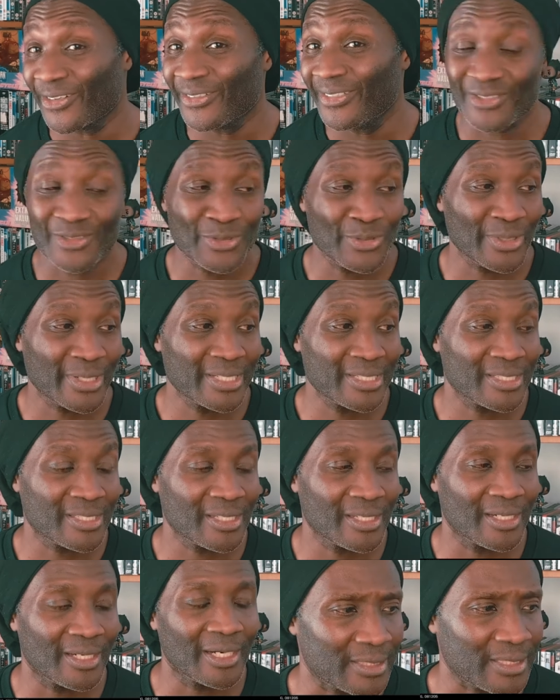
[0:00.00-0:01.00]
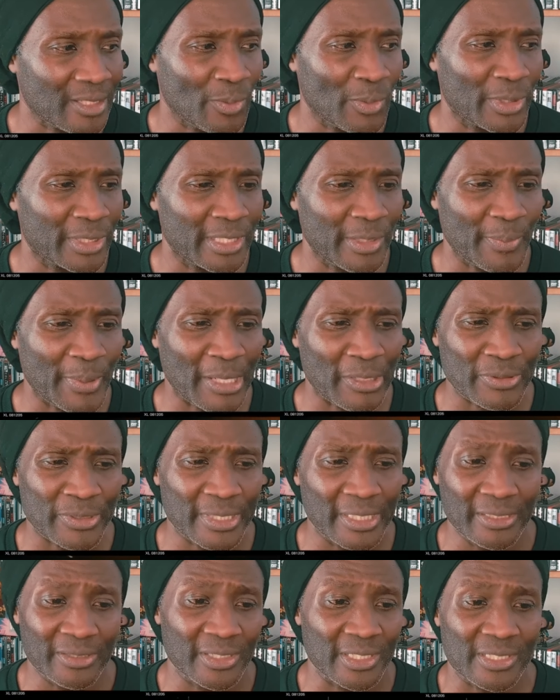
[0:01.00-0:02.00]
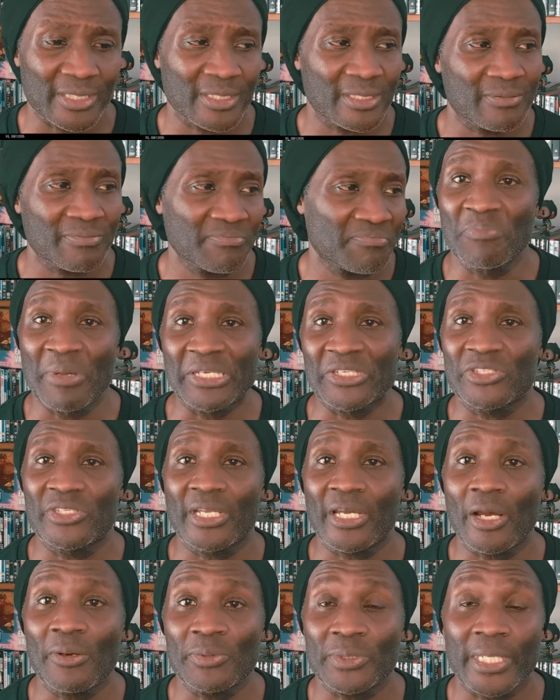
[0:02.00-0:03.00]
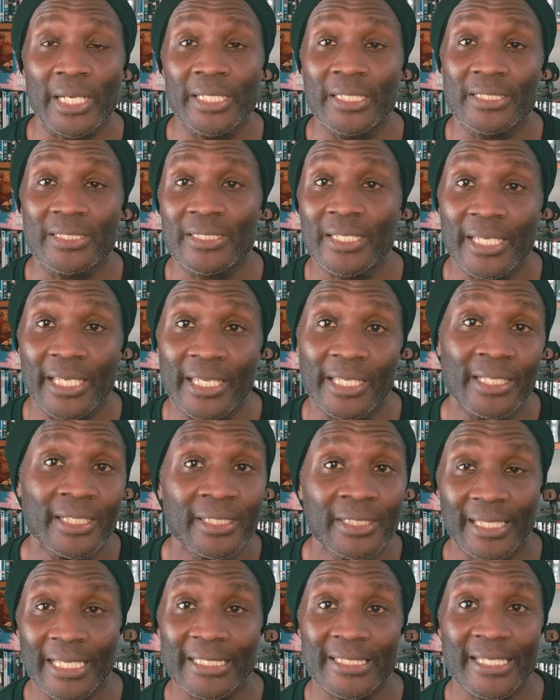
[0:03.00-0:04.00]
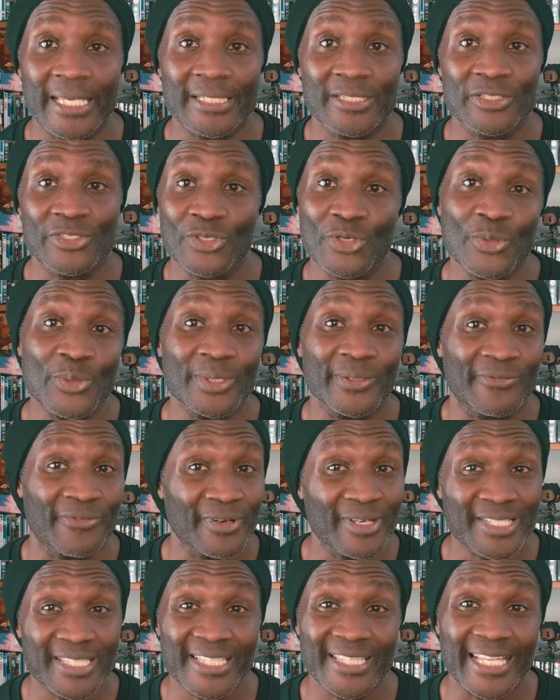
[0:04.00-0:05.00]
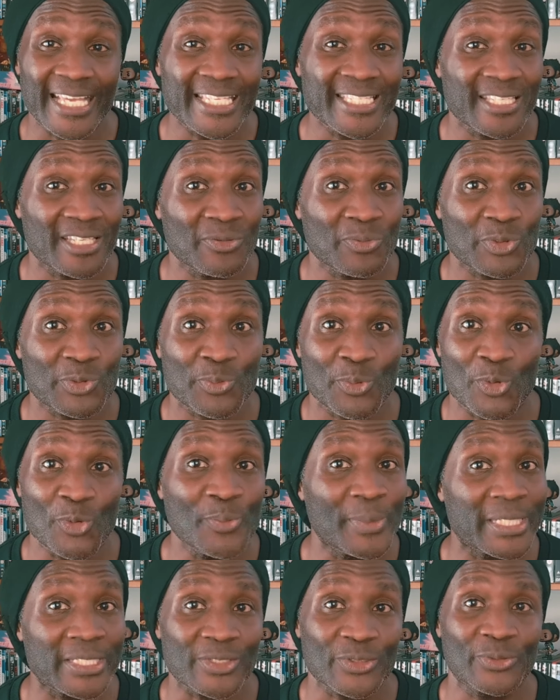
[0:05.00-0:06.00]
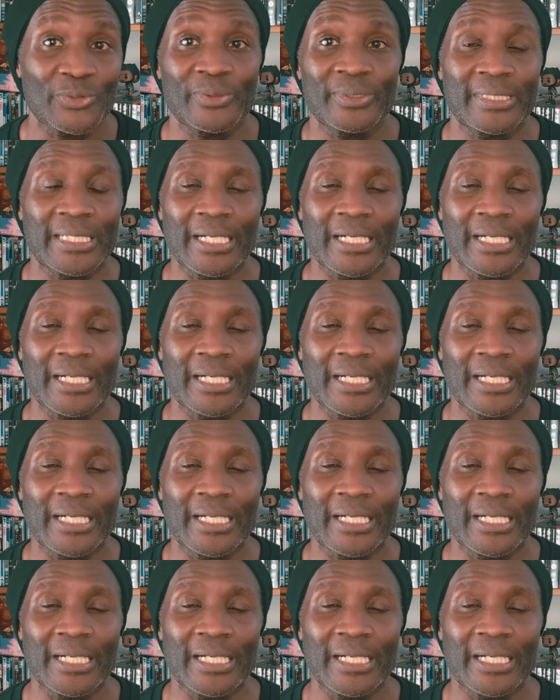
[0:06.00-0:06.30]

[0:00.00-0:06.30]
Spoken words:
I was talking to someone about it, just mentioning I was going to see Gladiator 2, and the first thing they said was Paul Mescal.